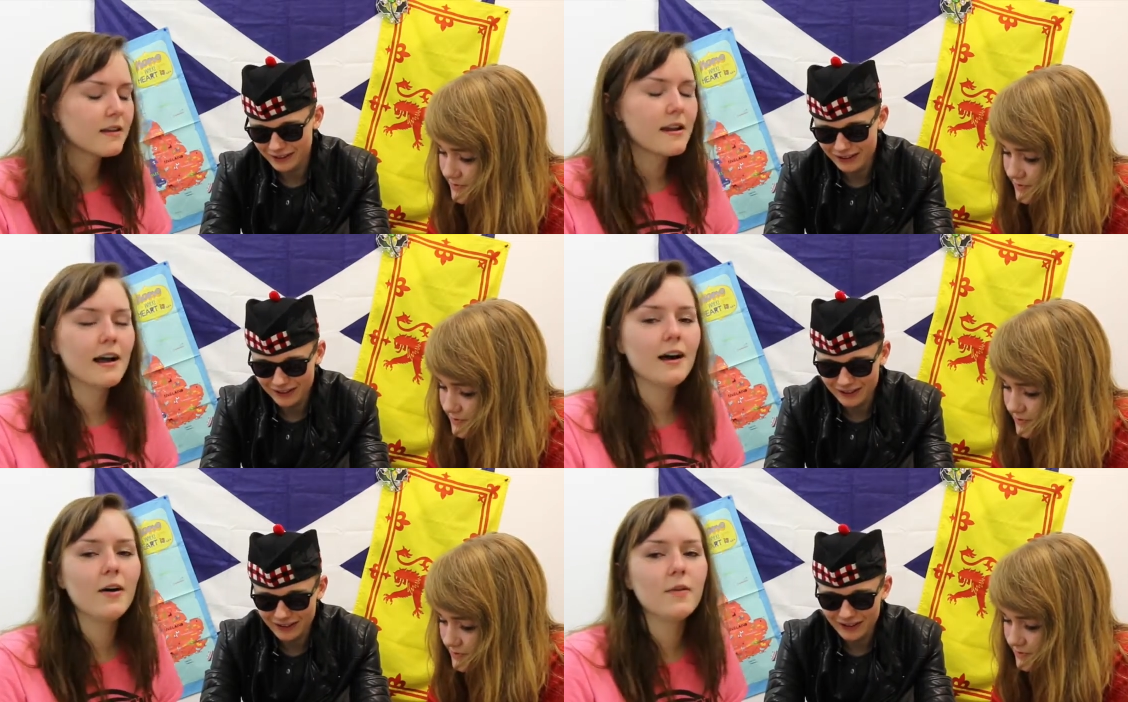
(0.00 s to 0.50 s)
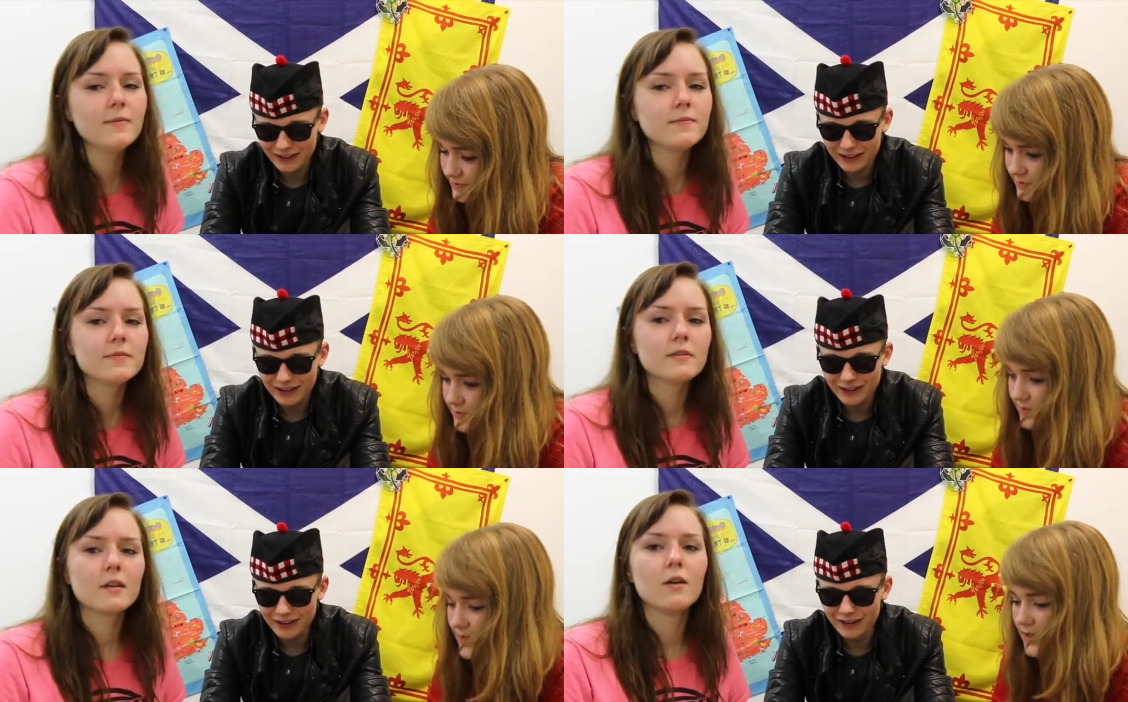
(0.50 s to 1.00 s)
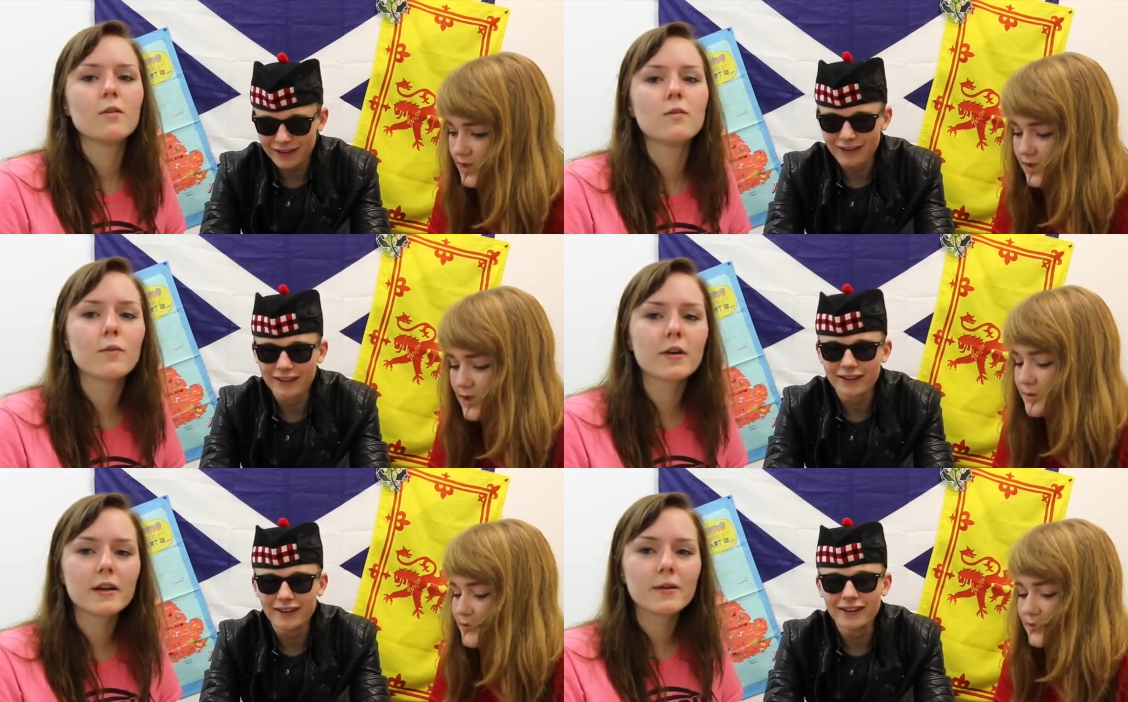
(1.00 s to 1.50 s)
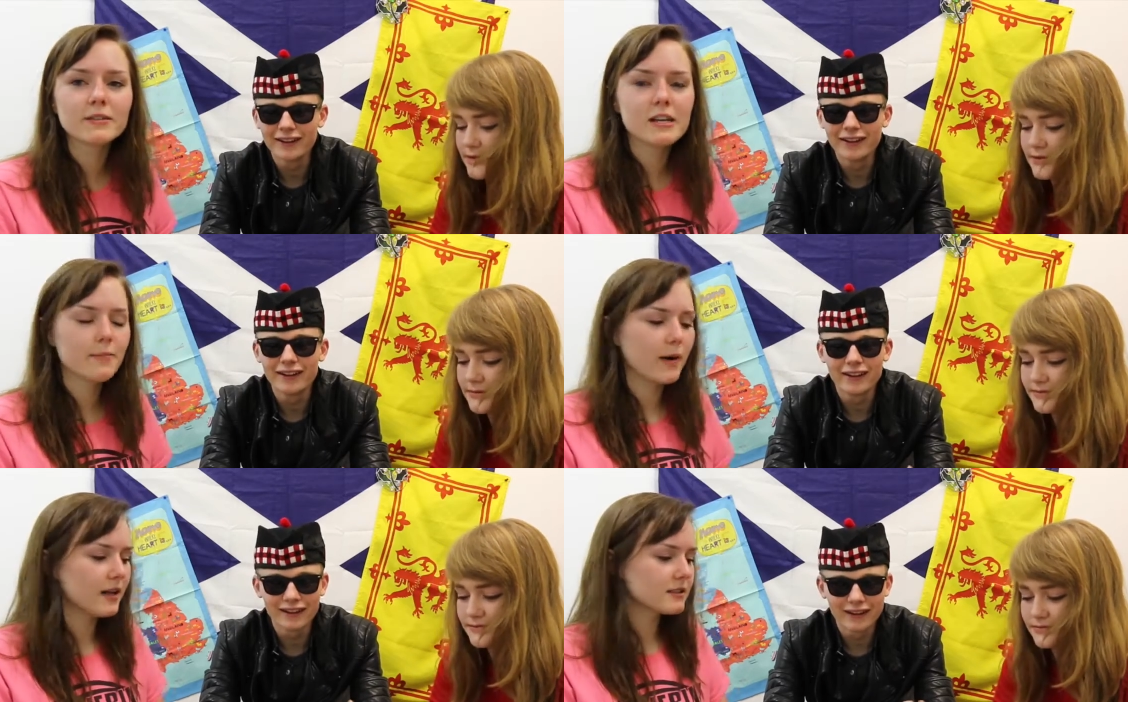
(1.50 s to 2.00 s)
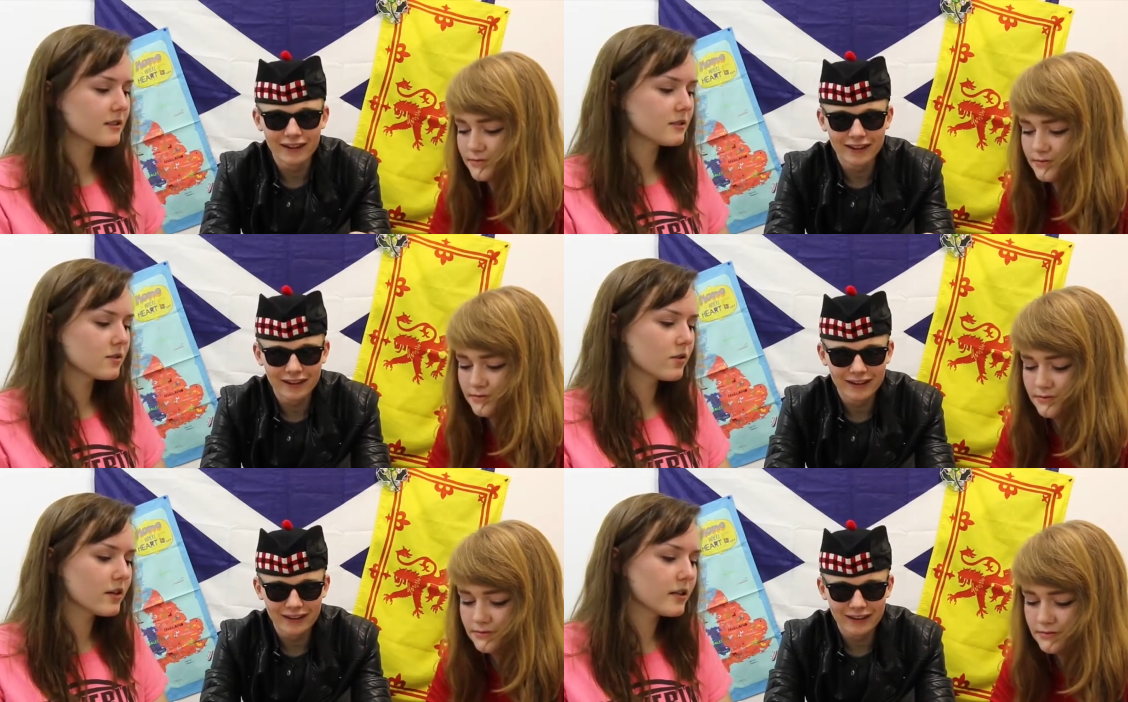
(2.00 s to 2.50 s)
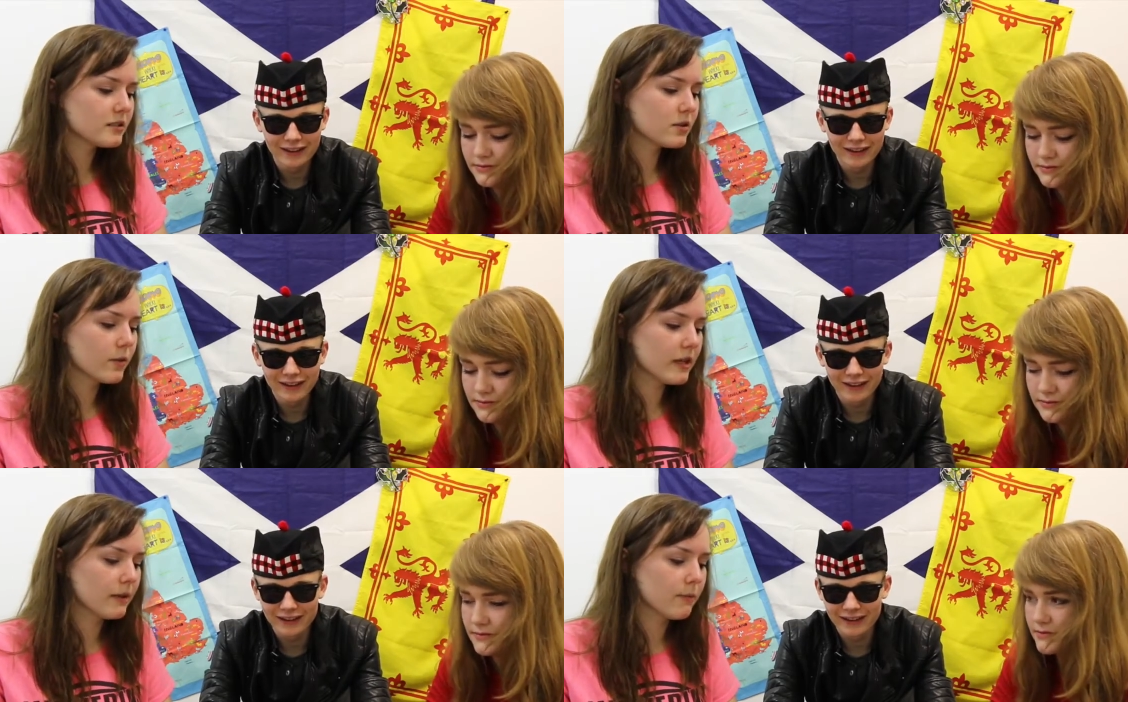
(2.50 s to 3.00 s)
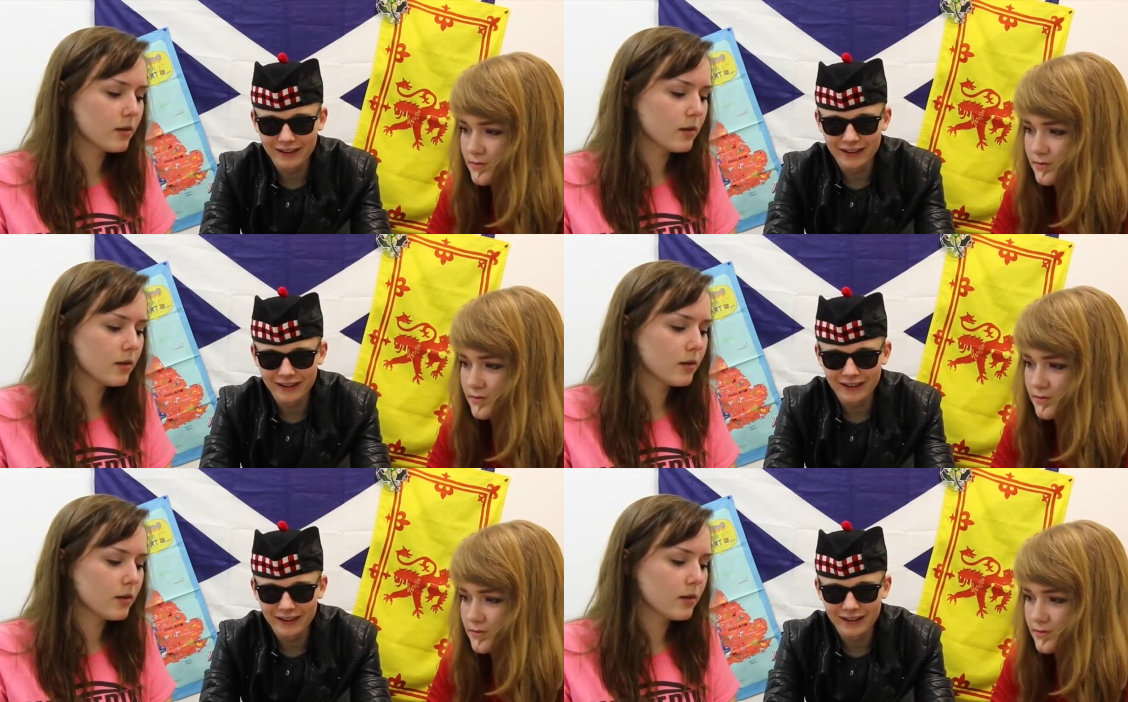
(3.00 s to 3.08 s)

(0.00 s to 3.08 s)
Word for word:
Speaker 1: now we're gonna take pause in the story so we can